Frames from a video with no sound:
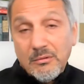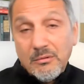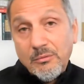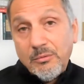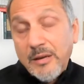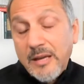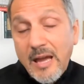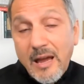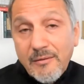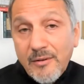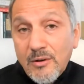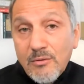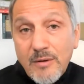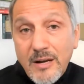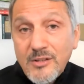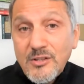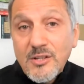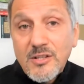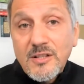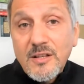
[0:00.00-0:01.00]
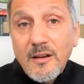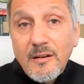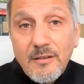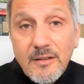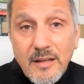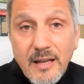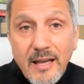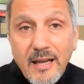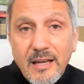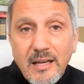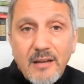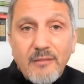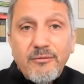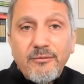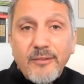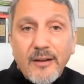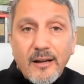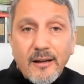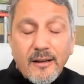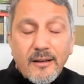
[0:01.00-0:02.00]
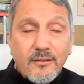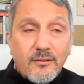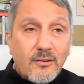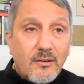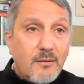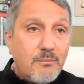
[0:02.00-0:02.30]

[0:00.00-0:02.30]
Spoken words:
We haven't registered any fights.